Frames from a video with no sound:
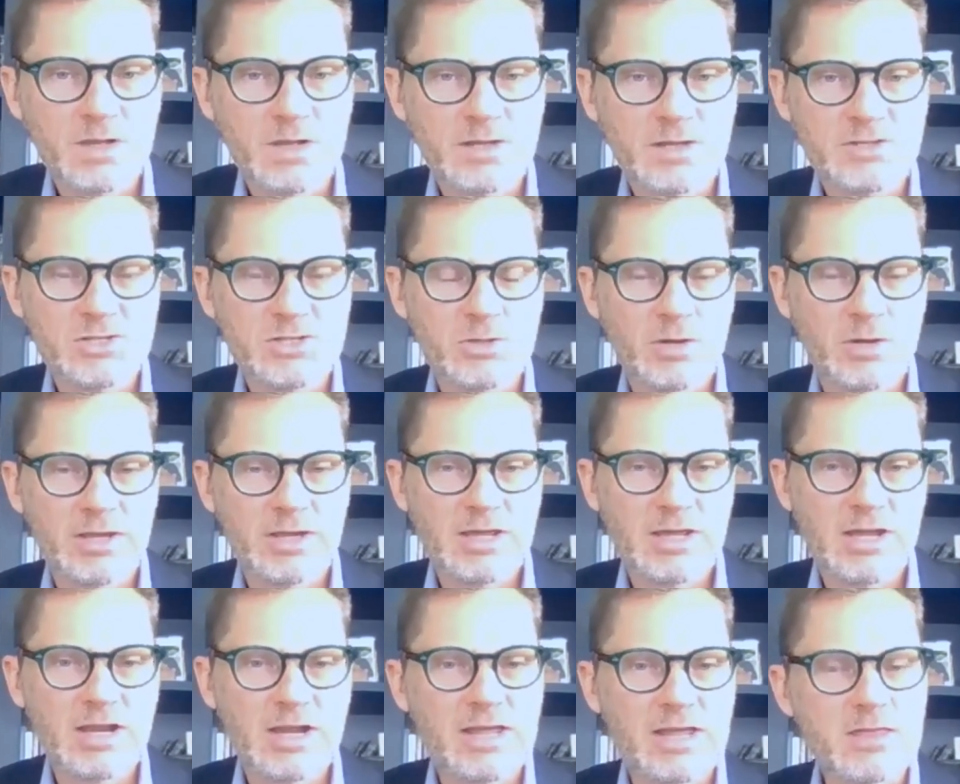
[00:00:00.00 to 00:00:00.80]
And so
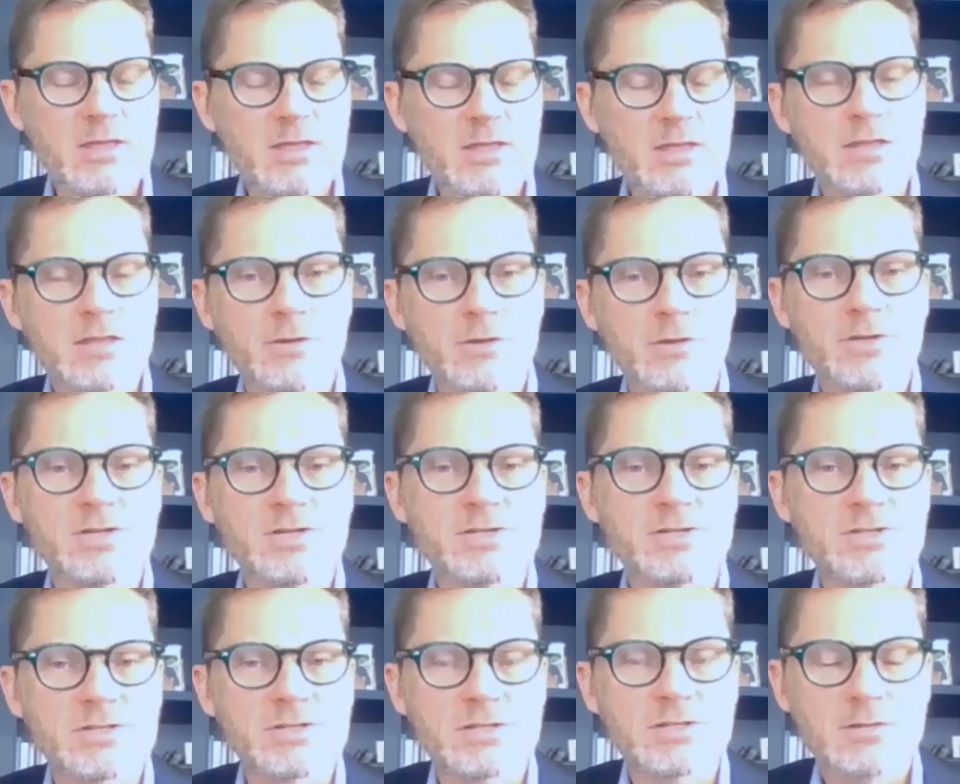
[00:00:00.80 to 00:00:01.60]
again, I think there
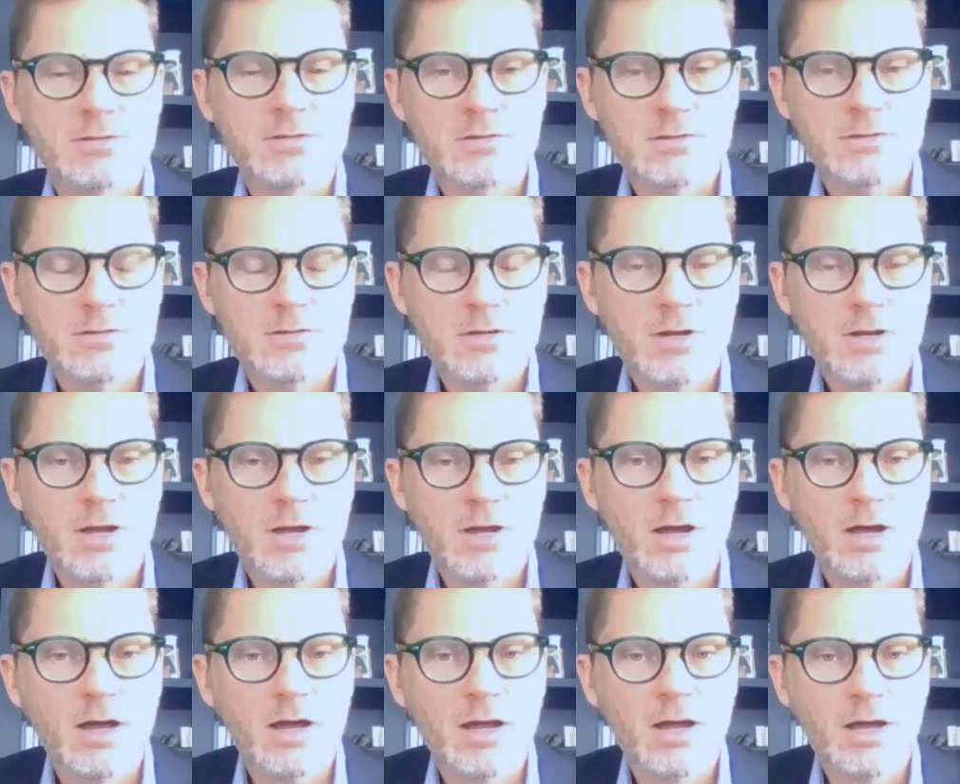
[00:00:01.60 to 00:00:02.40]
is
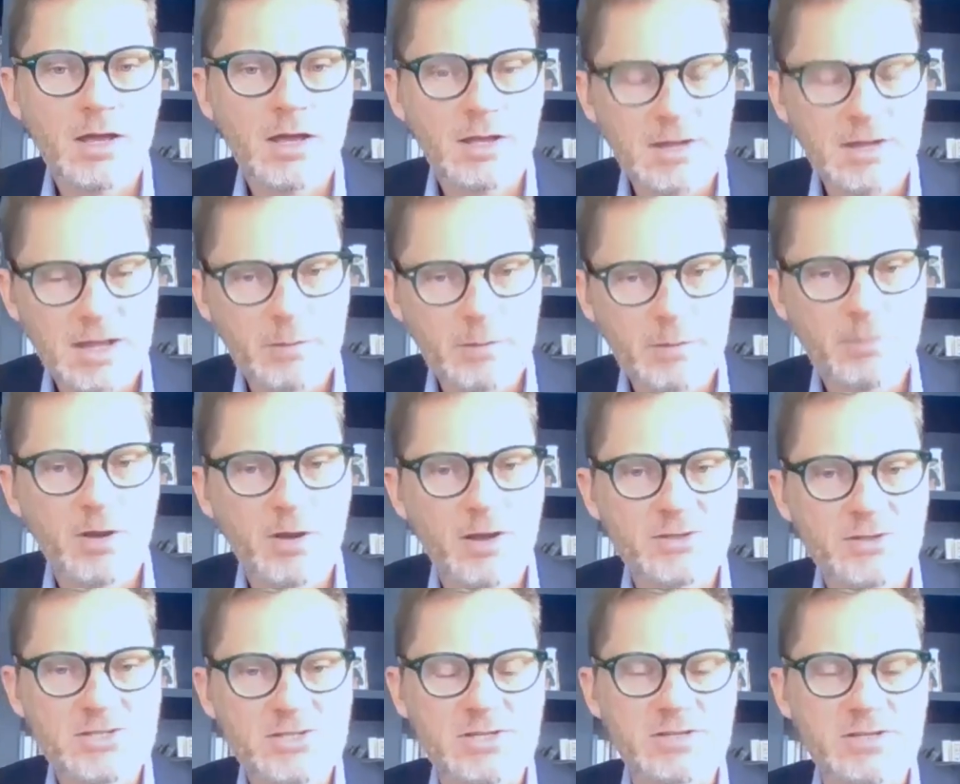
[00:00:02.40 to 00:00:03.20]
a net
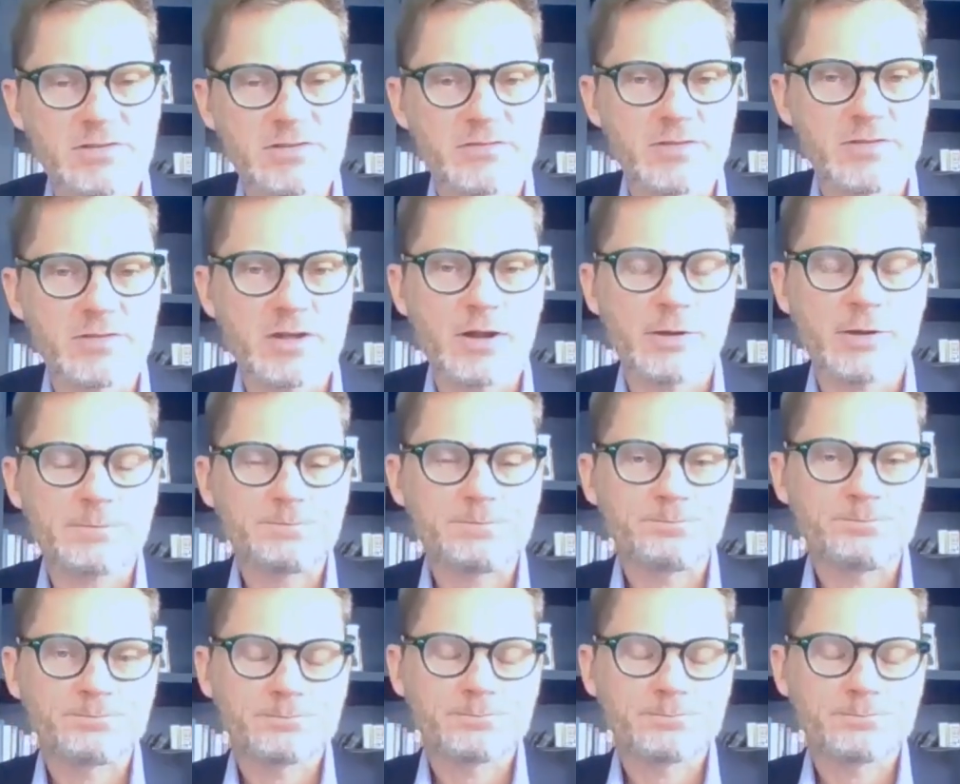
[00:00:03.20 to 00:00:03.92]
positive there.